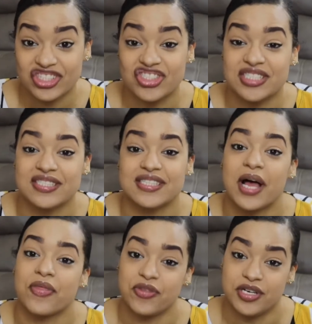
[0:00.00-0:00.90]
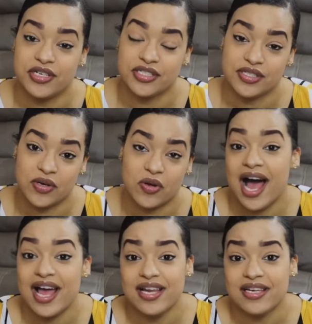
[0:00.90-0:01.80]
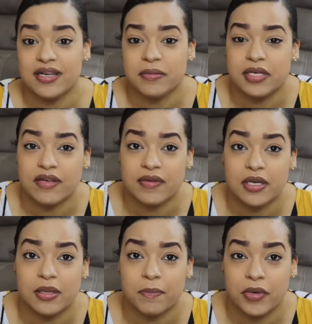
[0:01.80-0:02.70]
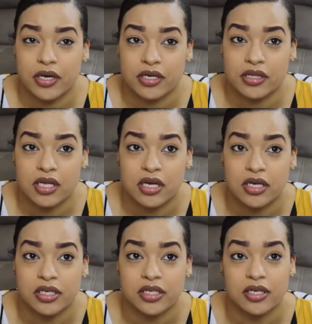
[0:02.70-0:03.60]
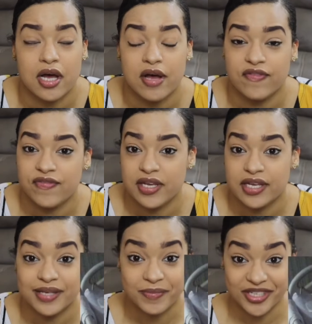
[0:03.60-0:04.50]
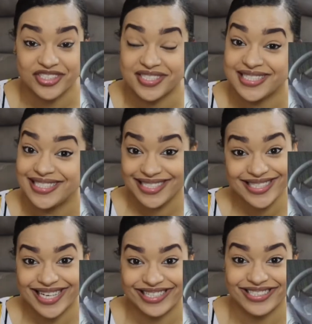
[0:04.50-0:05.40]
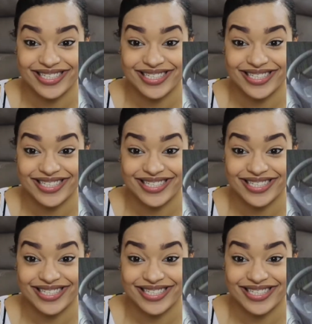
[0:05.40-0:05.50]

She's now 3 years old. I ended up giving birth via emergency C-section,